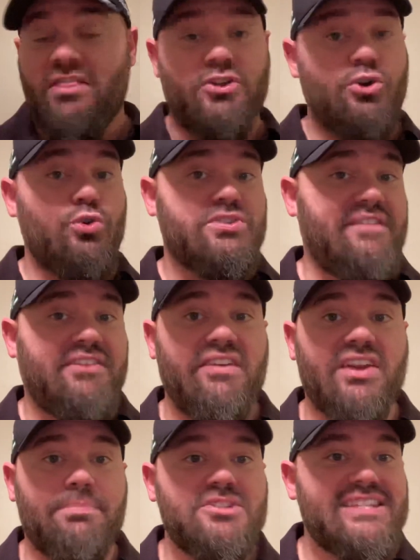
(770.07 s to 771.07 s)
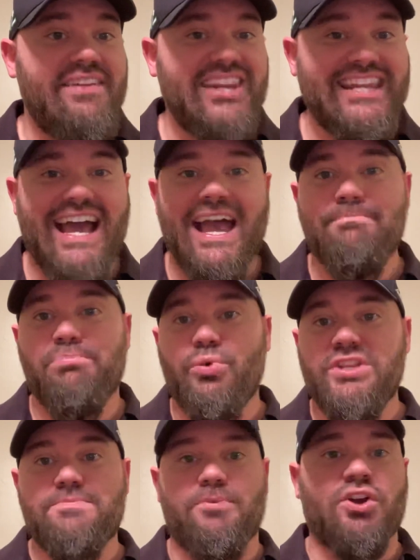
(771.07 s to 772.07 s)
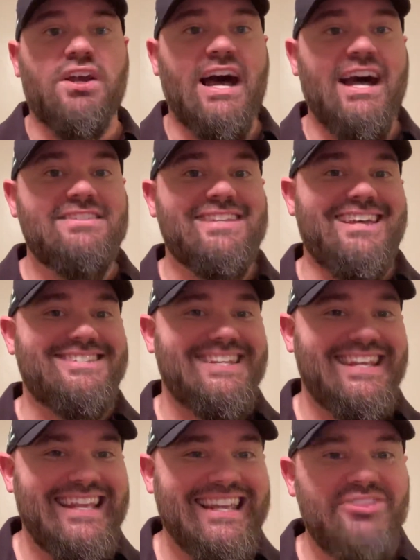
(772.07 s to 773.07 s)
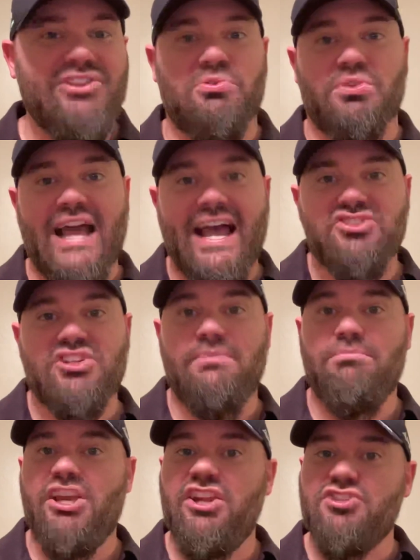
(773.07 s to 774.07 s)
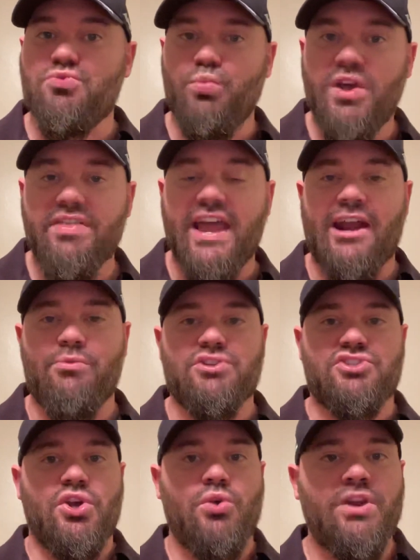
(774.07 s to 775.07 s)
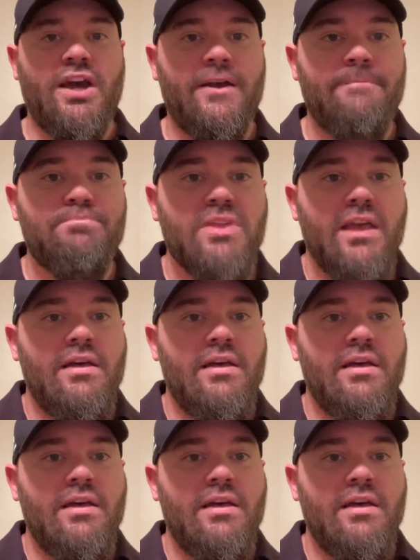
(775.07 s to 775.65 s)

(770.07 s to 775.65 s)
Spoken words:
the Cougs have given up 79 points per contest in their last 10 meetings with Arizona.